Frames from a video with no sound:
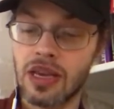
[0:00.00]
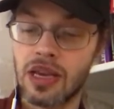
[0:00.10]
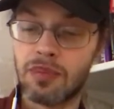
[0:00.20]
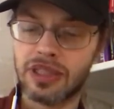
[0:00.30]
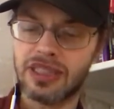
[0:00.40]

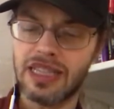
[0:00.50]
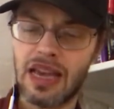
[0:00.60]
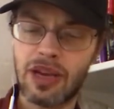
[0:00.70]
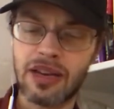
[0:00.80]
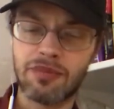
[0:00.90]
But step
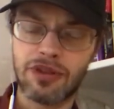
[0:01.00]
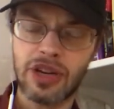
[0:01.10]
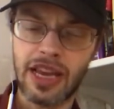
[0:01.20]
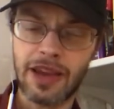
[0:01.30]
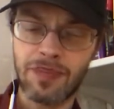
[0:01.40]
in,
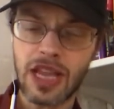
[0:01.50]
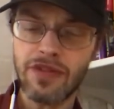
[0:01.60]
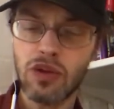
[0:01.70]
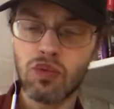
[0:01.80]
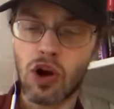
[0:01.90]
pray. Have
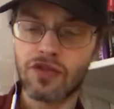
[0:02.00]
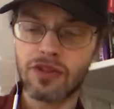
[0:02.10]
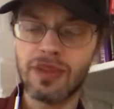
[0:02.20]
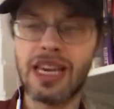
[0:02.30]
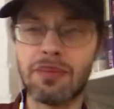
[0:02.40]
you walked
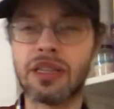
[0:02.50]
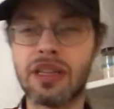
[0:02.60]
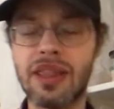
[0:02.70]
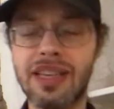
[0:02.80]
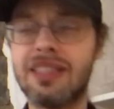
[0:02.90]
from
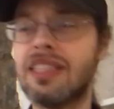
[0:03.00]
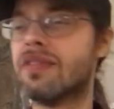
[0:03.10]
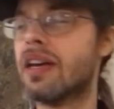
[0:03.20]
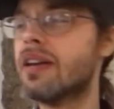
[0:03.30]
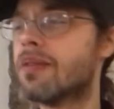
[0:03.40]
Gimmerton this
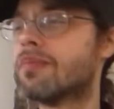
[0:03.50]
evening?